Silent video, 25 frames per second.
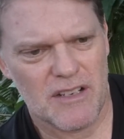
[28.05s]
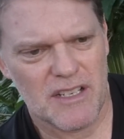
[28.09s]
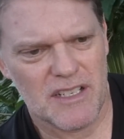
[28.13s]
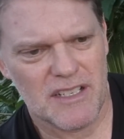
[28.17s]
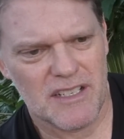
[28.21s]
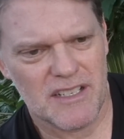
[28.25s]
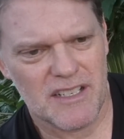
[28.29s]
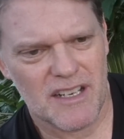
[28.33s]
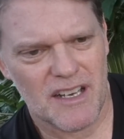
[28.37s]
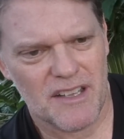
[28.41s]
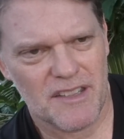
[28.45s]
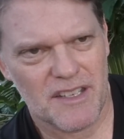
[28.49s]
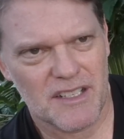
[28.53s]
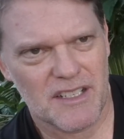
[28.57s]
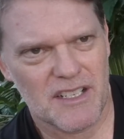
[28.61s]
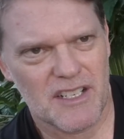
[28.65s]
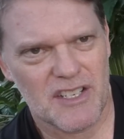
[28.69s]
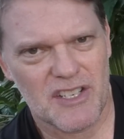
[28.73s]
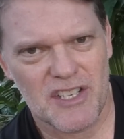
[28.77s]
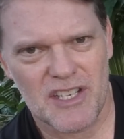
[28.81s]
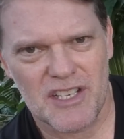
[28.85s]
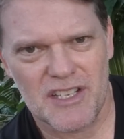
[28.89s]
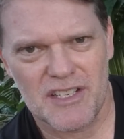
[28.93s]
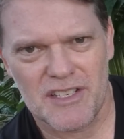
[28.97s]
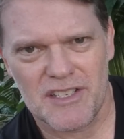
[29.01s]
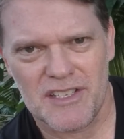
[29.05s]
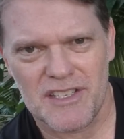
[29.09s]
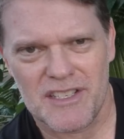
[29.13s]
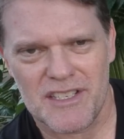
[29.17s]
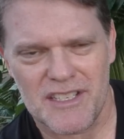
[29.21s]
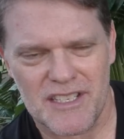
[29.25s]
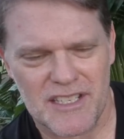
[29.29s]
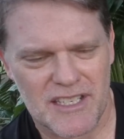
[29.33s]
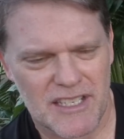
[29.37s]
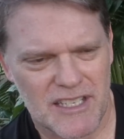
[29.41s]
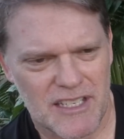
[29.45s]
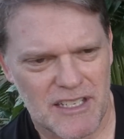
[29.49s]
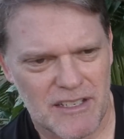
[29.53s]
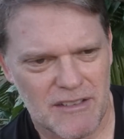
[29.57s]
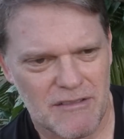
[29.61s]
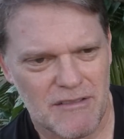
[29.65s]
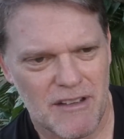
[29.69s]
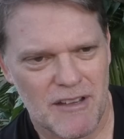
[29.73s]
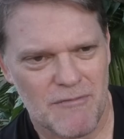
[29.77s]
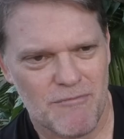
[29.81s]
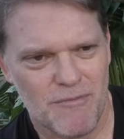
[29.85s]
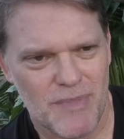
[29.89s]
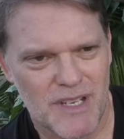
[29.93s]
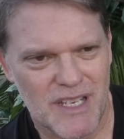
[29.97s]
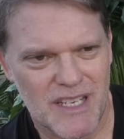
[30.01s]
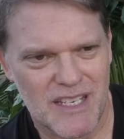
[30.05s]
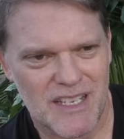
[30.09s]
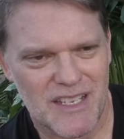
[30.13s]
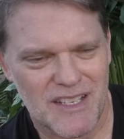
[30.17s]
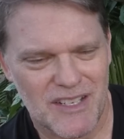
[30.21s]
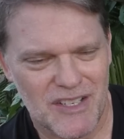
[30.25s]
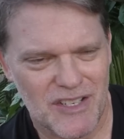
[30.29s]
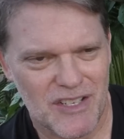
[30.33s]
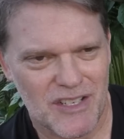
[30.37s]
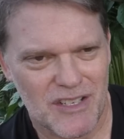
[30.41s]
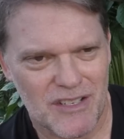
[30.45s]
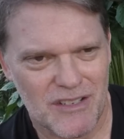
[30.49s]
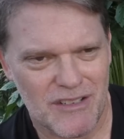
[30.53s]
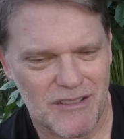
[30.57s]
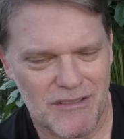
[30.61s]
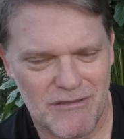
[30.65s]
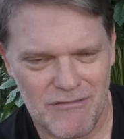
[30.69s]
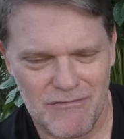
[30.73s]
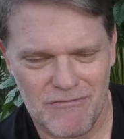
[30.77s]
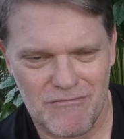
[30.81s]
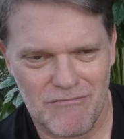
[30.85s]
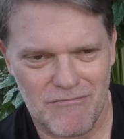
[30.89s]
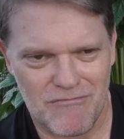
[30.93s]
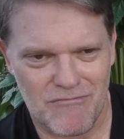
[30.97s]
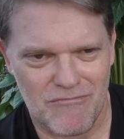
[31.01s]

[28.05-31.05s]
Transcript: and I think this is a beer to